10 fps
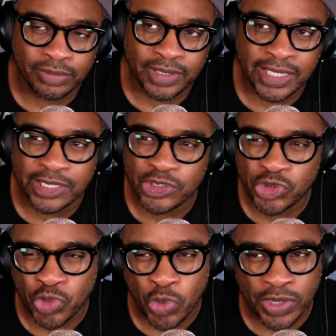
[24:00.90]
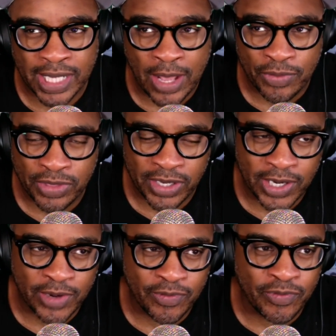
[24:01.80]
get a story out
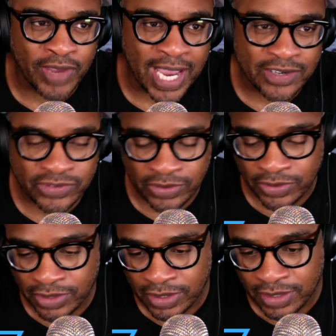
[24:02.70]
there faster than